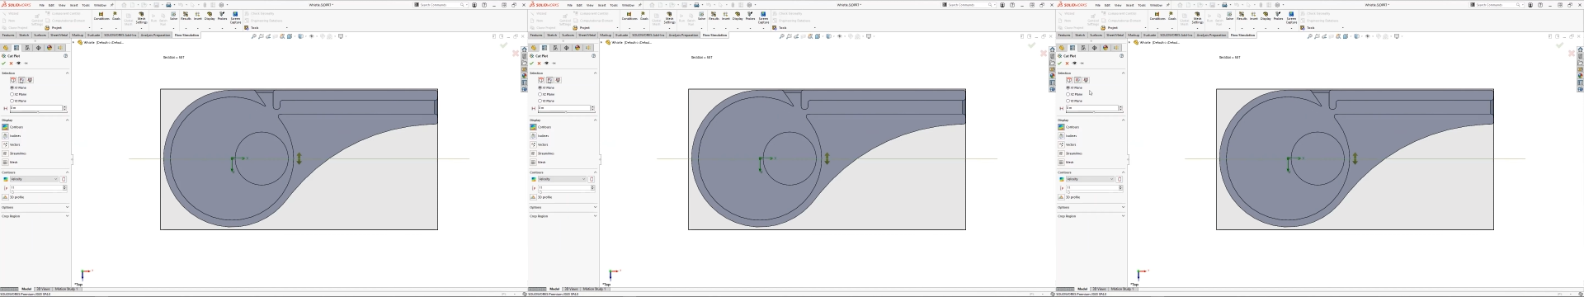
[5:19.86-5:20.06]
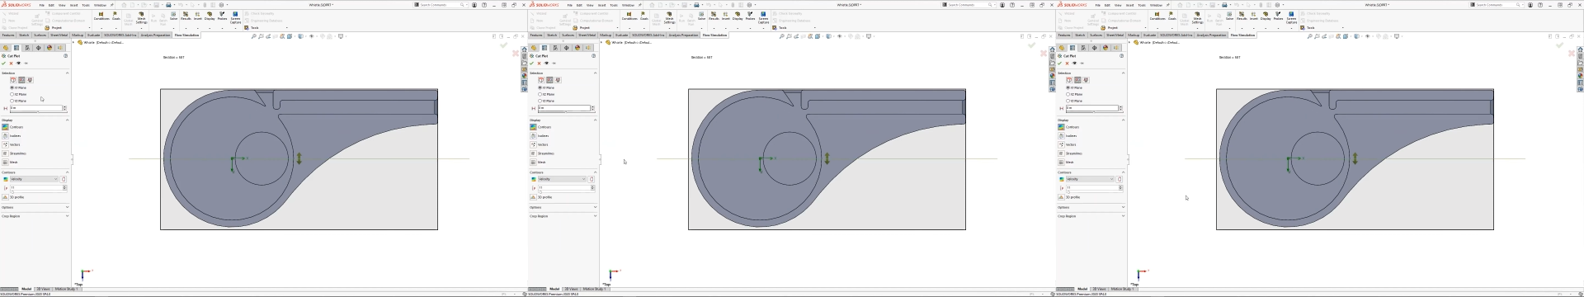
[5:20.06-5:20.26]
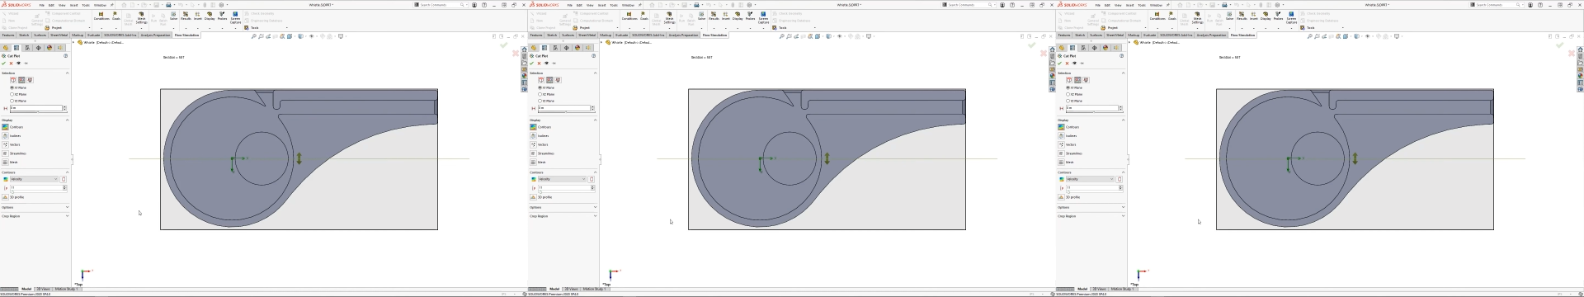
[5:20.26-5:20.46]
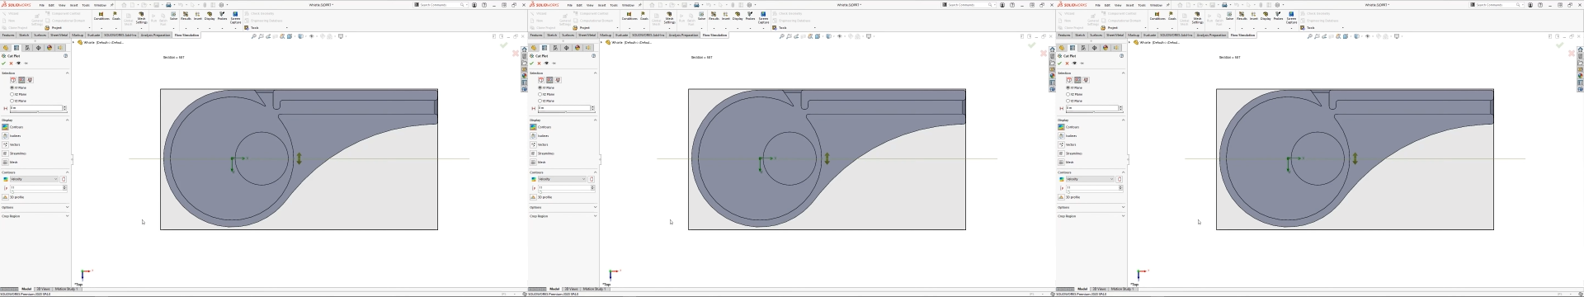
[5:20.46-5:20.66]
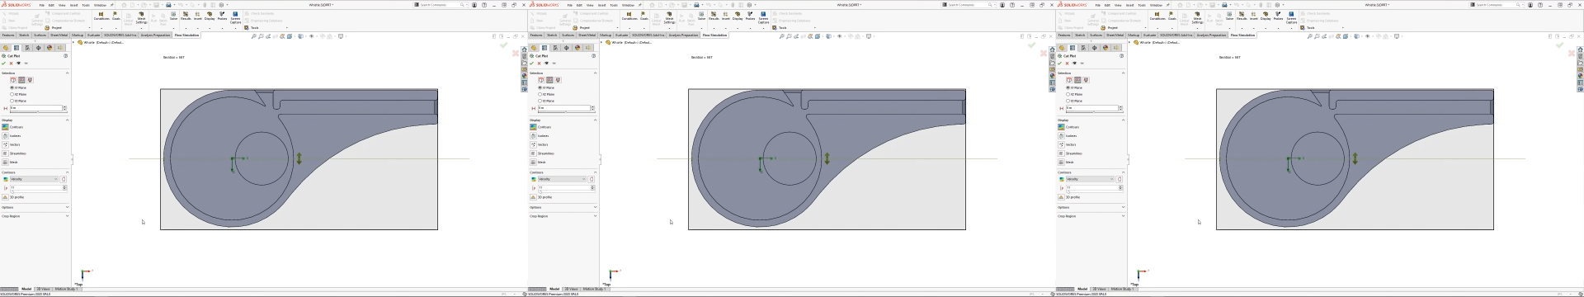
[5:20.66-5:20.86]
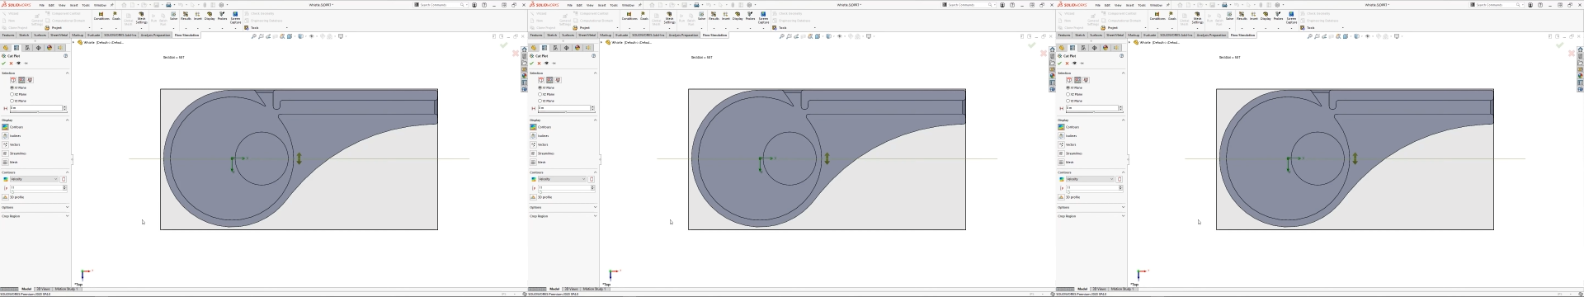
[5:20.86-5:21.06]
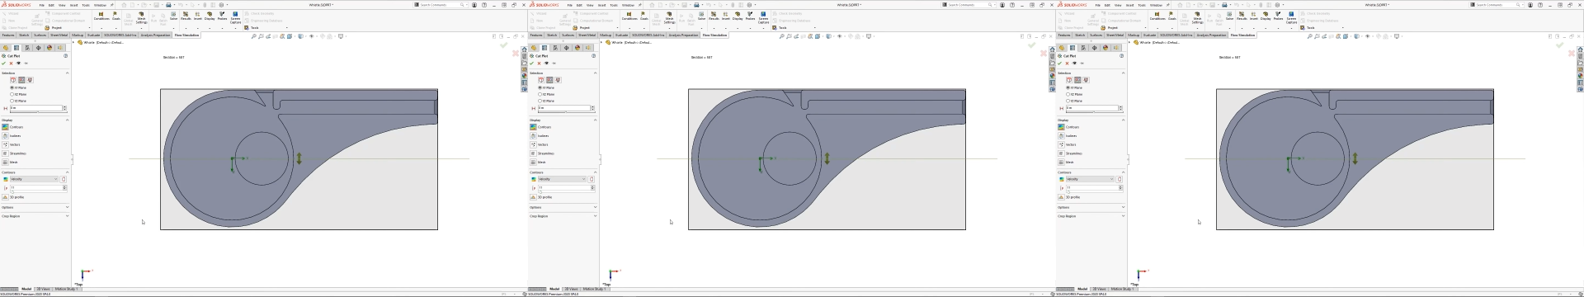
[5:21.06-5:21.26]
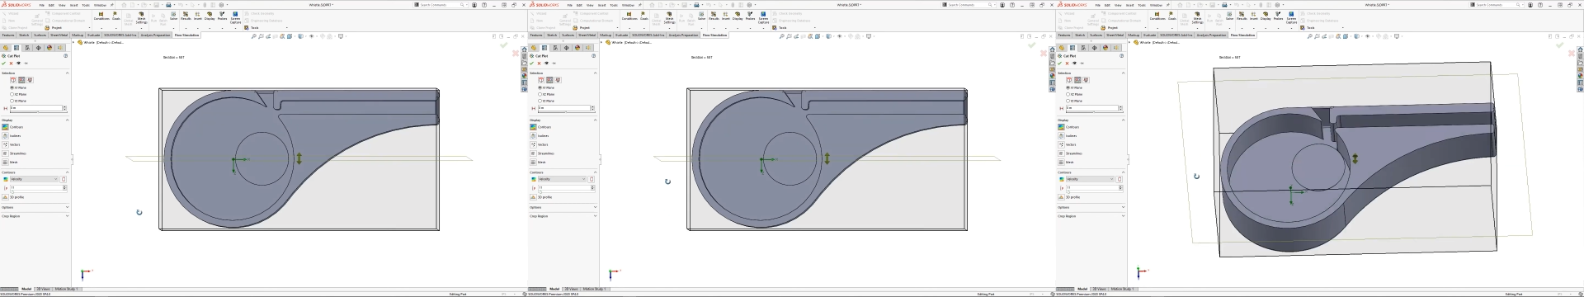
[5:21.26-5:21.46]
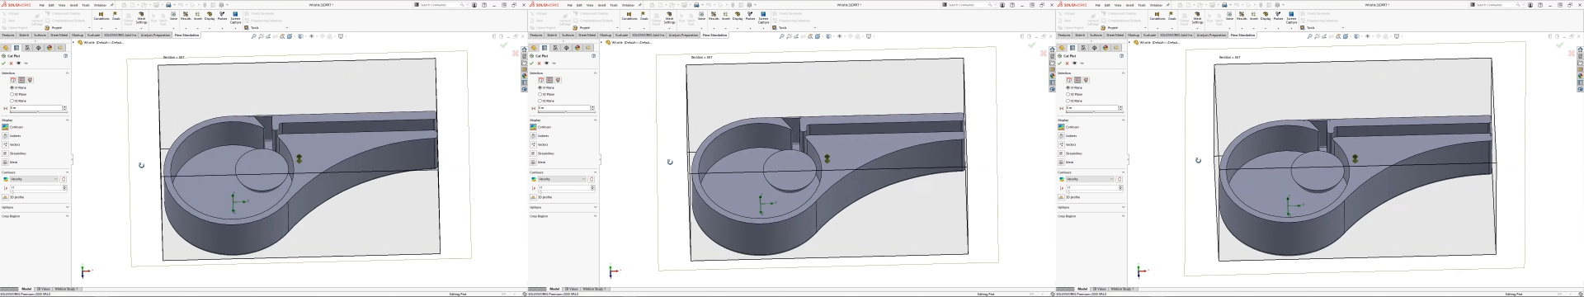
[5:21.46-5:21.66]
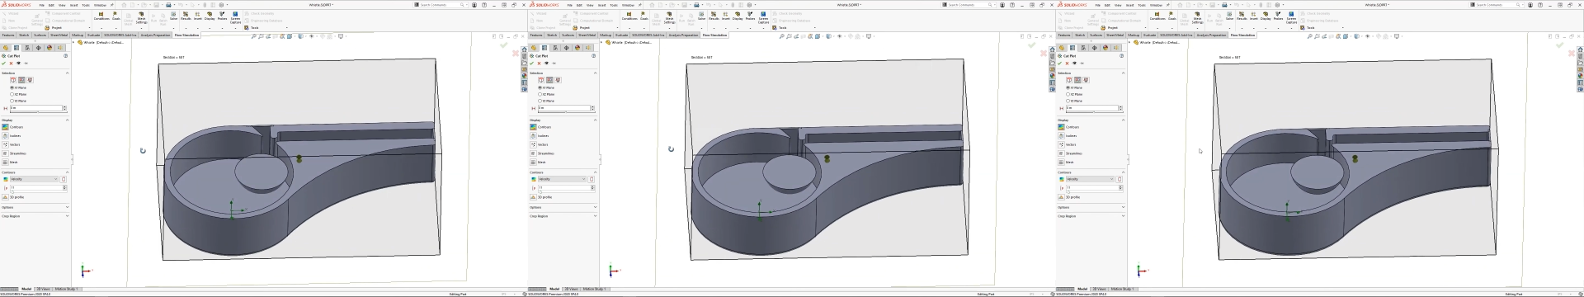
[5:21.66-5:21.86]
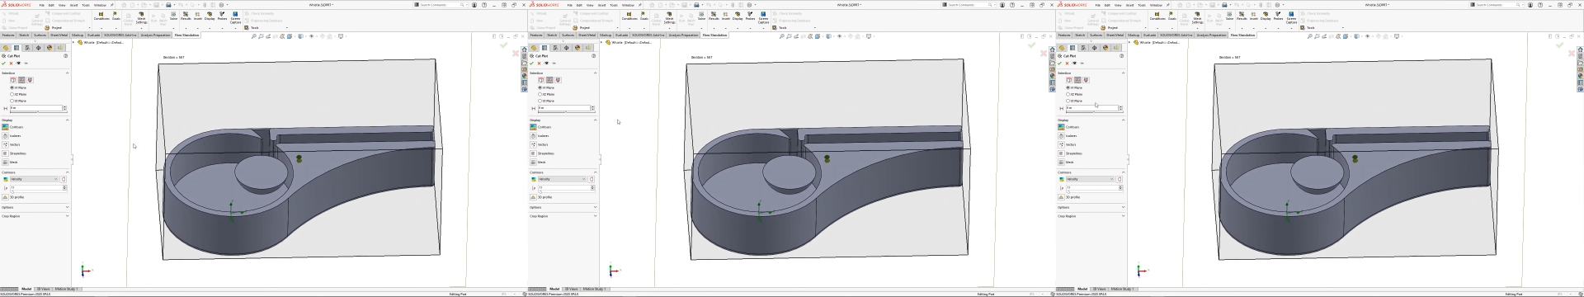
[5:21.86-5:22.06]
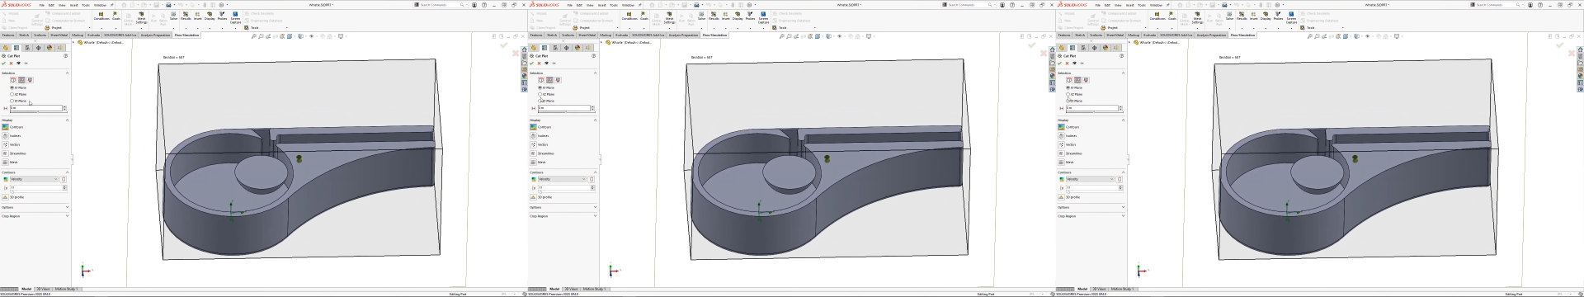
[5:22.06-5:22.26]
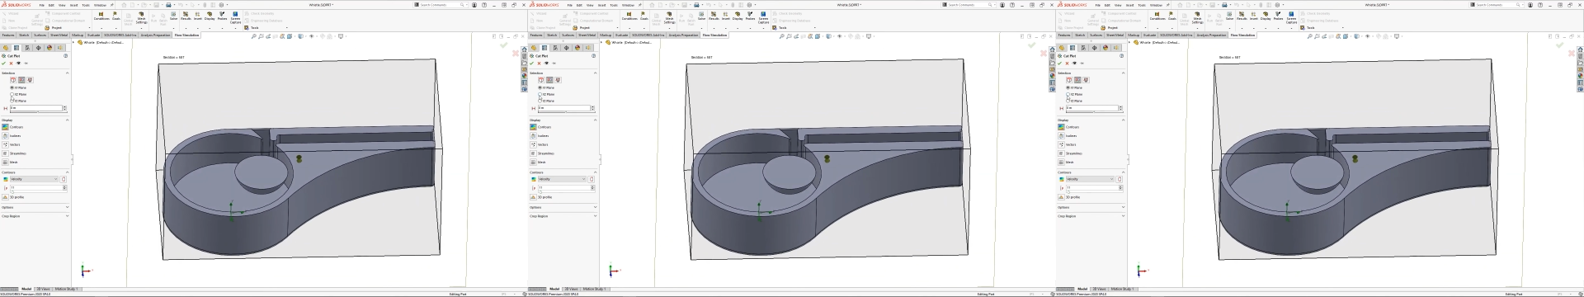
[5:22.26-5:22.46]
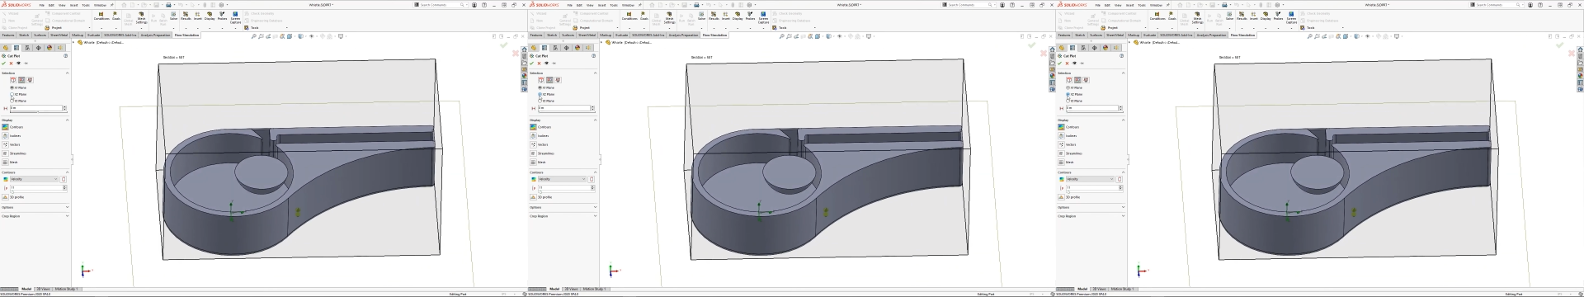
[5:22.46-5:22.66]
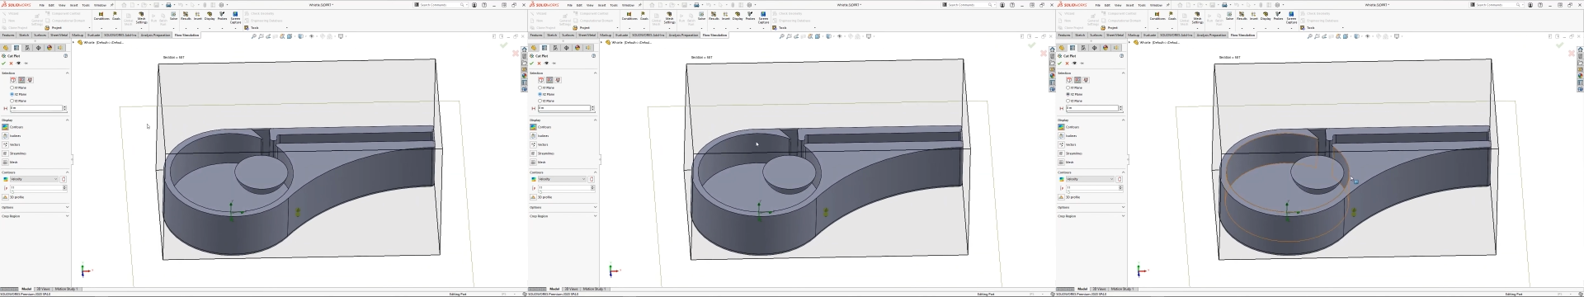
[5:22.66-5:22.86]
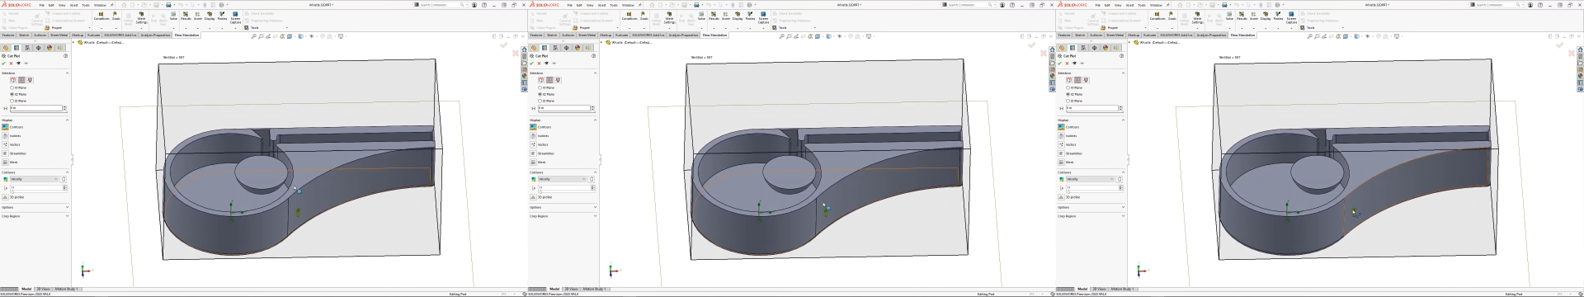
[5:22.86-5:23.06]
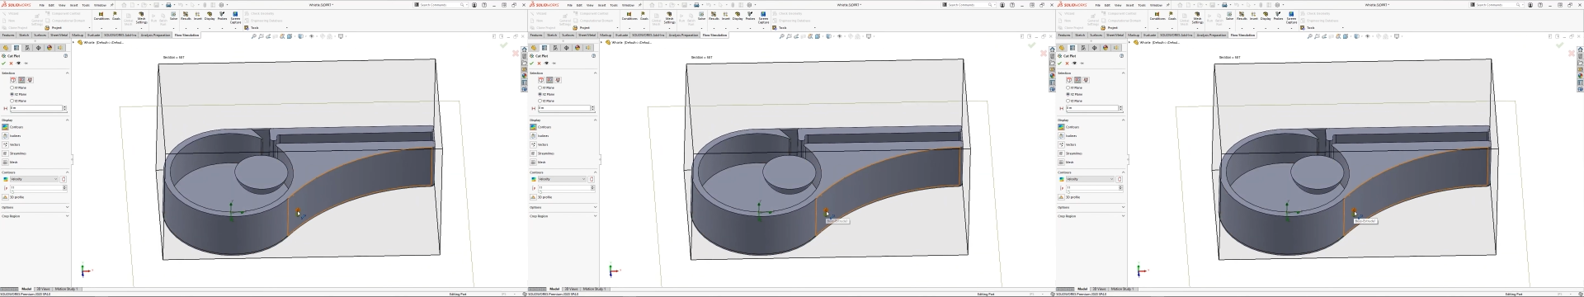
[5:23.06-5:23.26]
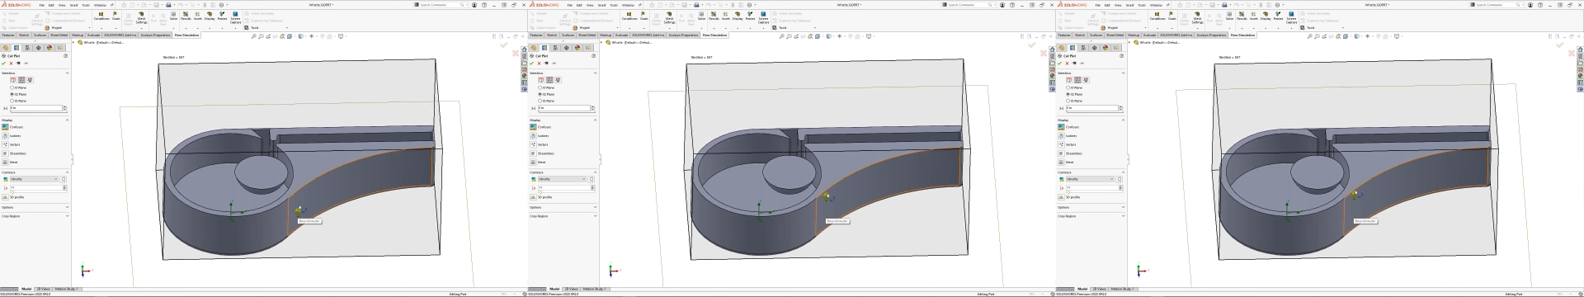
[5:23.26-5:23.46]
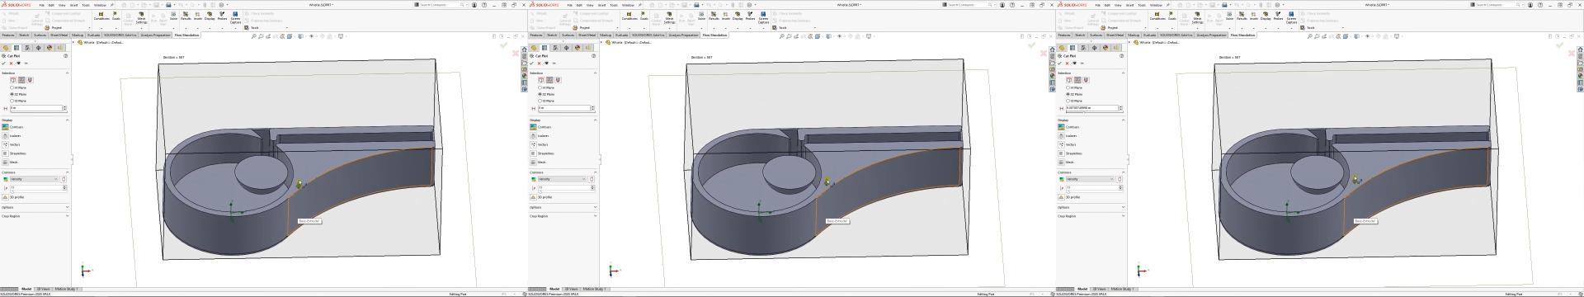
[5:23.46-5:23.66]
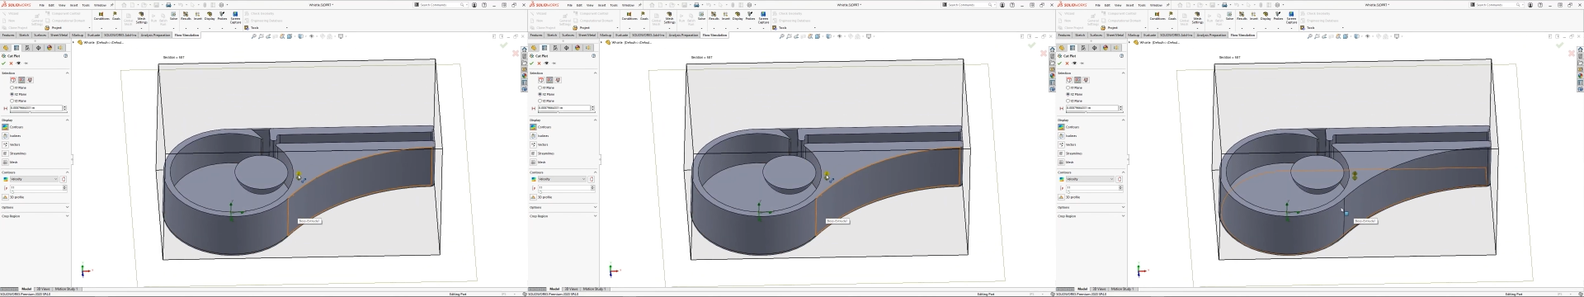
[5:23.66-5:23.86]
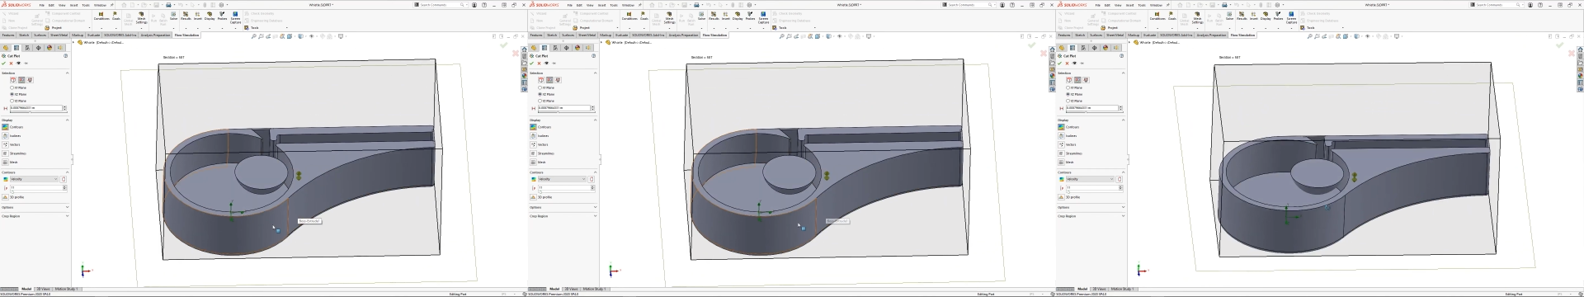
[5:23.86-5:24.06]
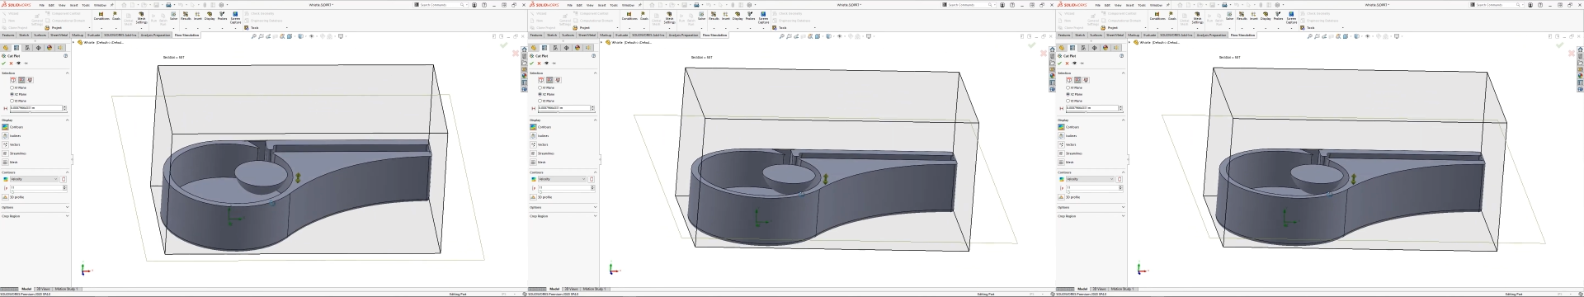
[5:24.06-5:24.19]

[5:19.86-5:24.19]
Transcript: [unreadable: no face in view]